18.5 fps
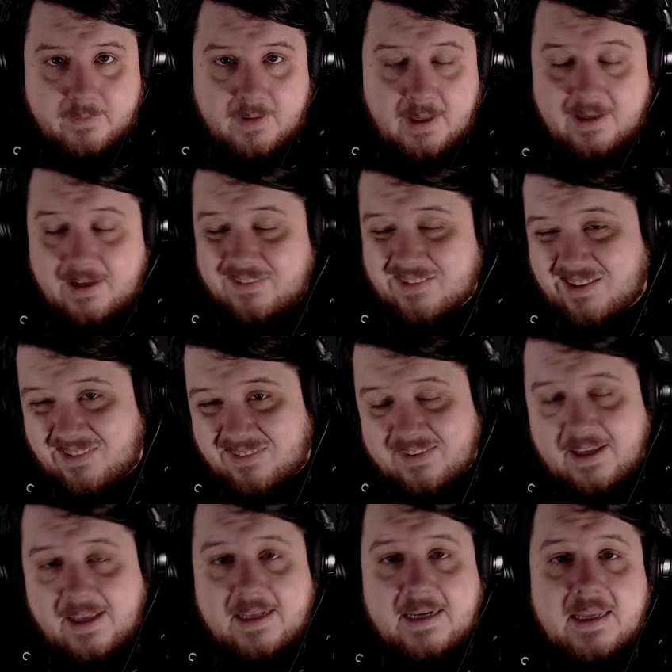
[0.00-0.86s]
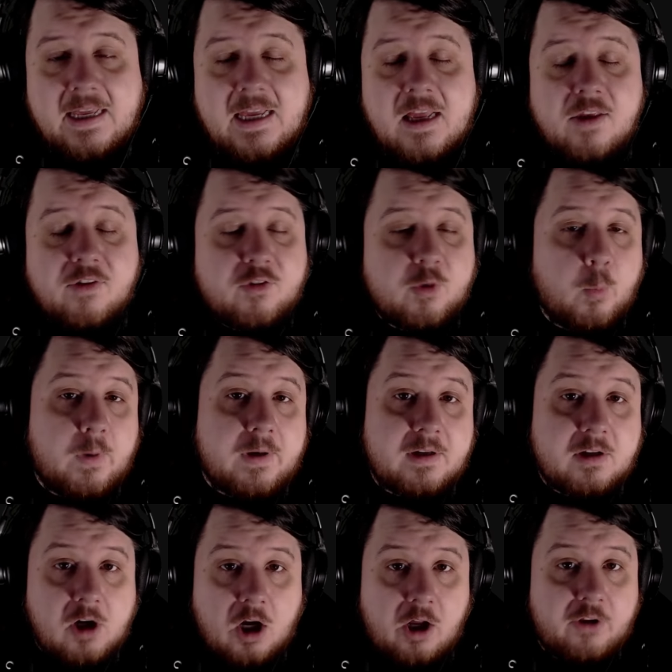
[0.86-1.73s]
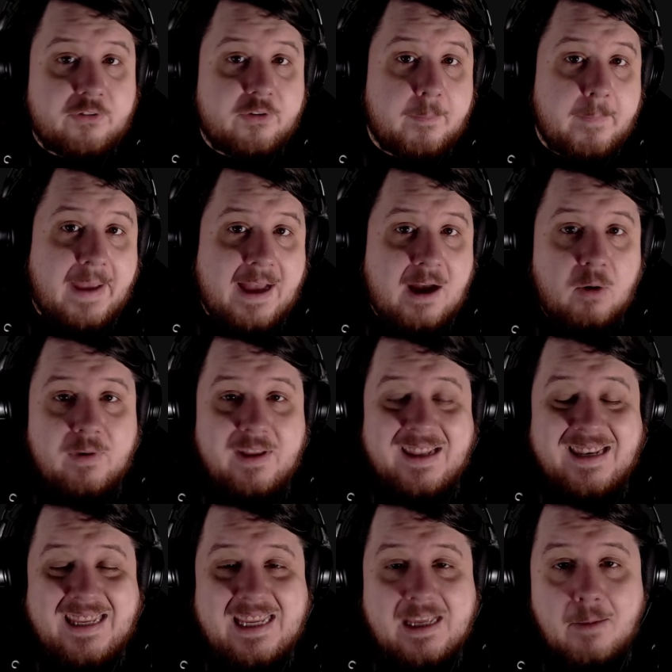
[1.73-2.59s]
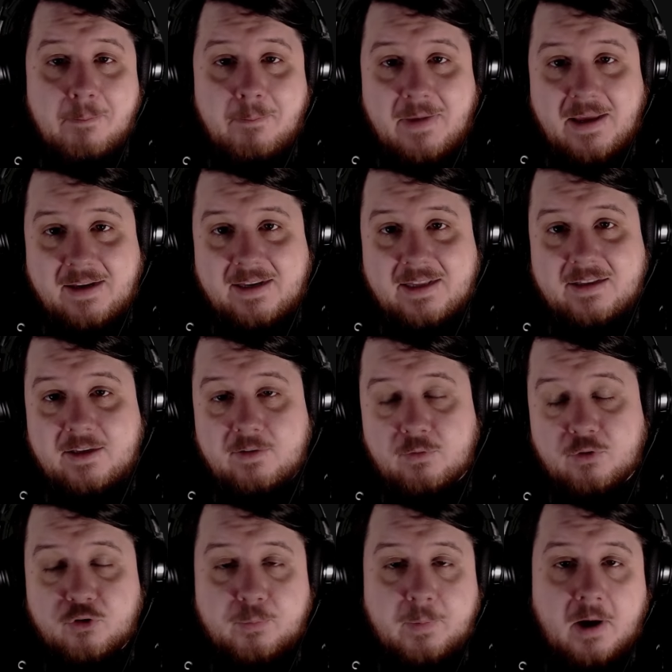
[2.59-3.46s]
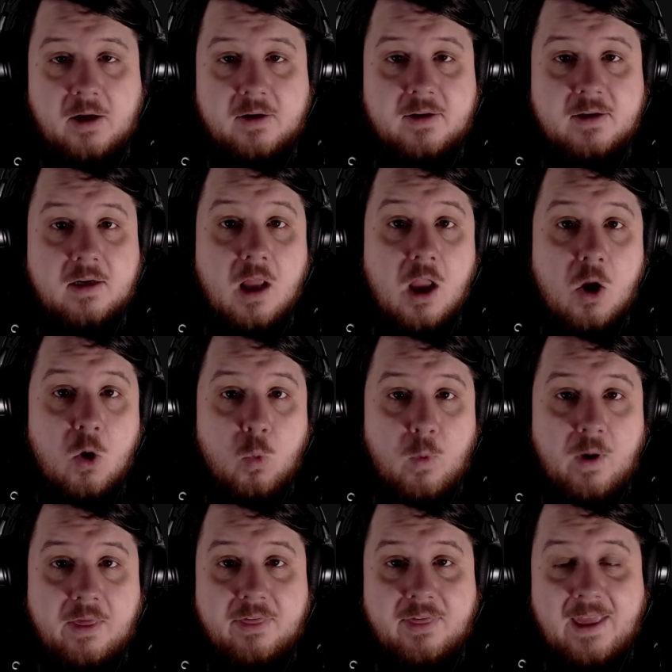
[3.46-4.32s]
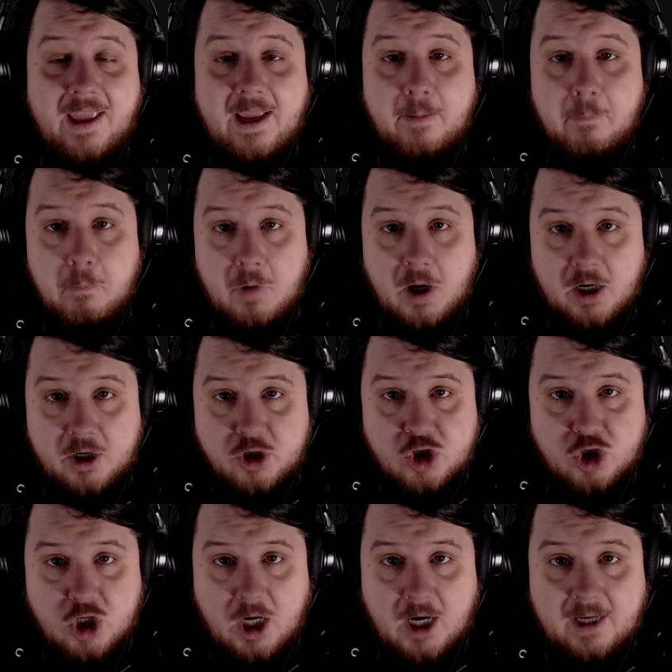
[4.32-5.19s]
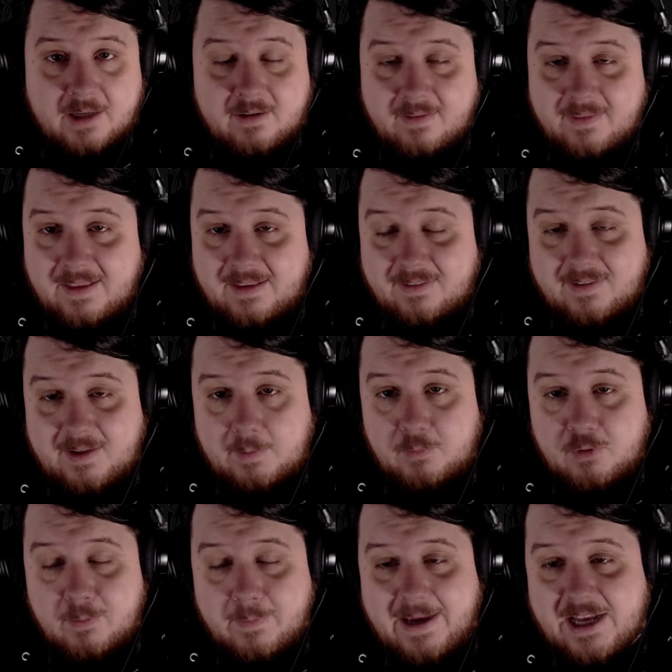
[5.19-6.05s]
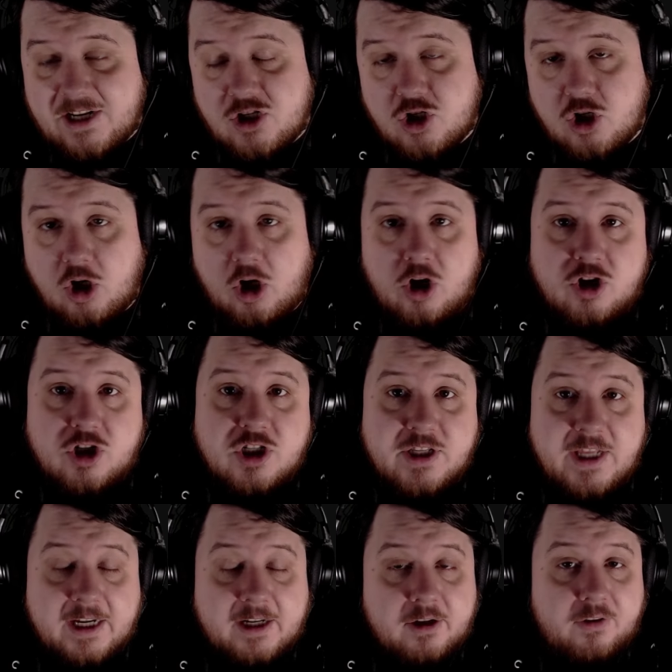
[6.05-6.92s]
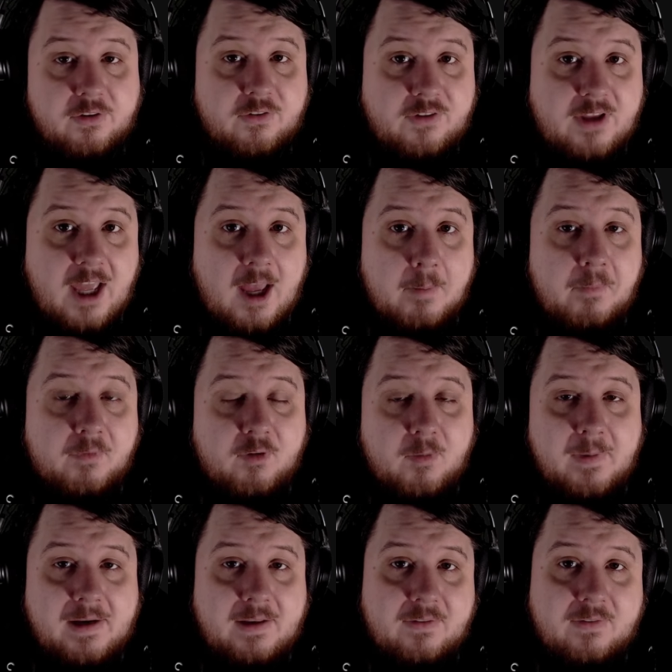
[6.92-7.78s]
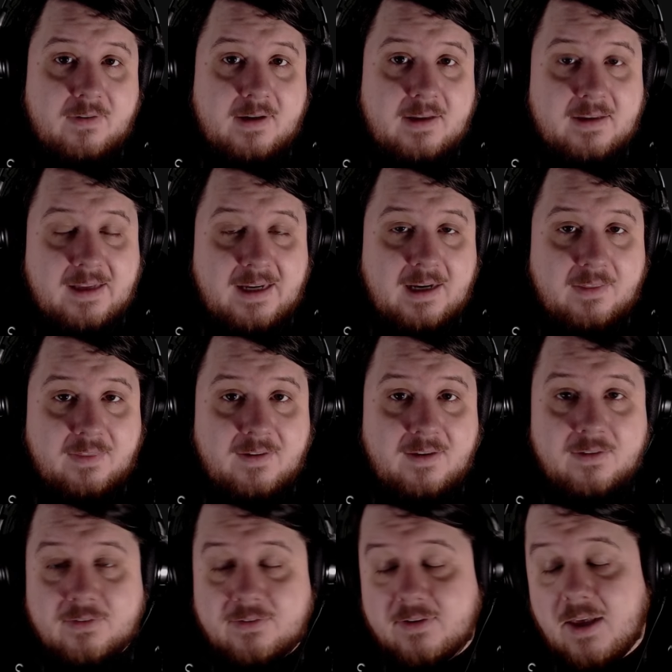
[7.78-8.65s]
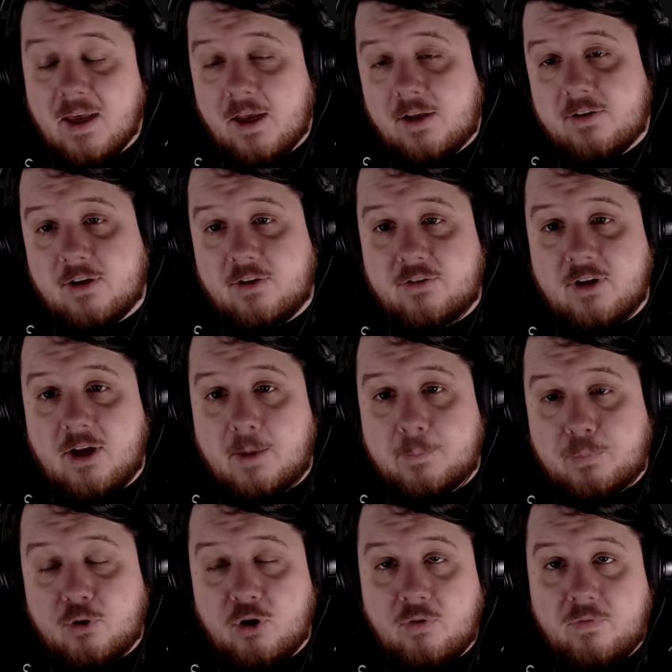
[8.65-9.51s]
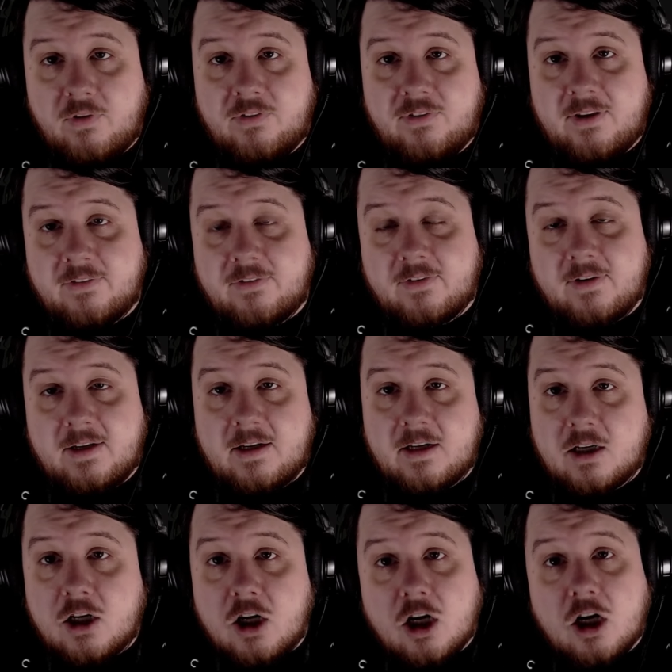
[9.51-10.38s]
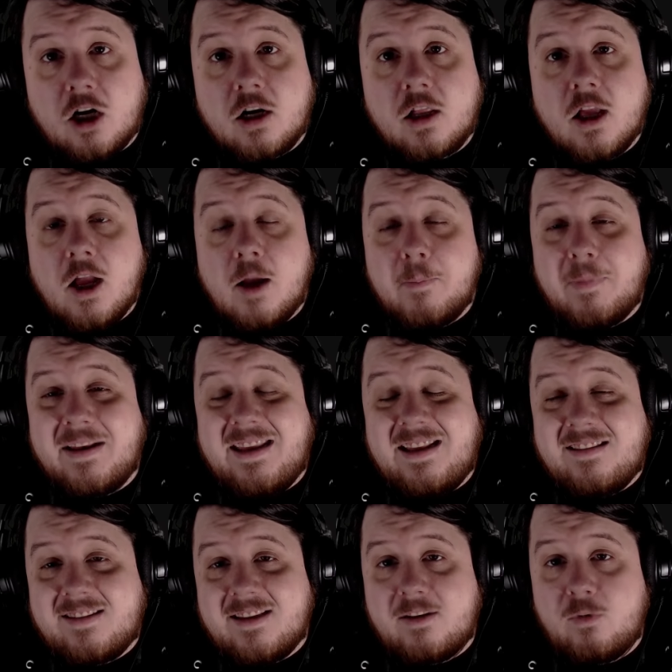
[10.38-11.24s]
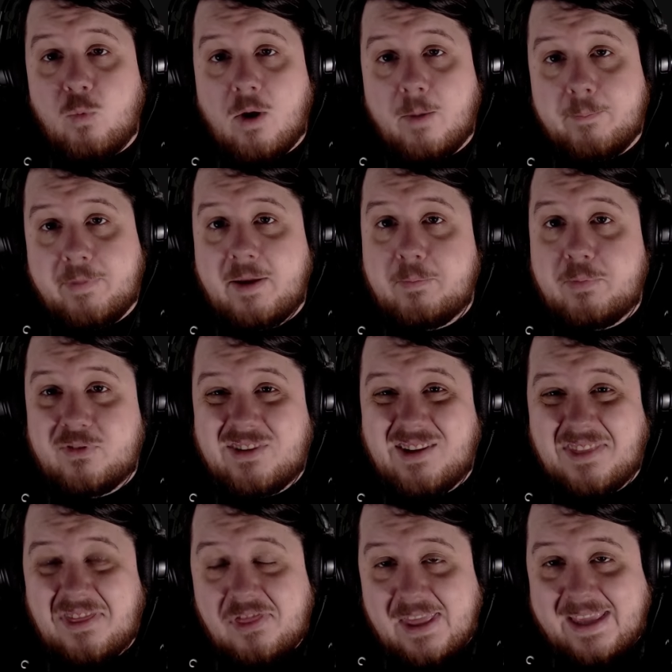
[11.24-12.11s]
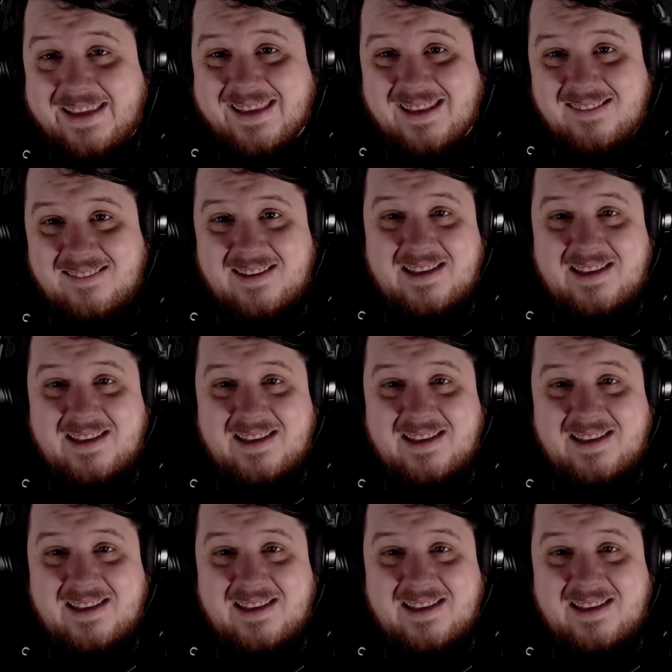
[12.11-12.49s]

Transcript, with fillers: And as I said, Someone calls him out, and he immediately responded with a mugshot that seemed to match charges that could stem from an incident like this. Does not prove this incident occurred, but he did want people to think it did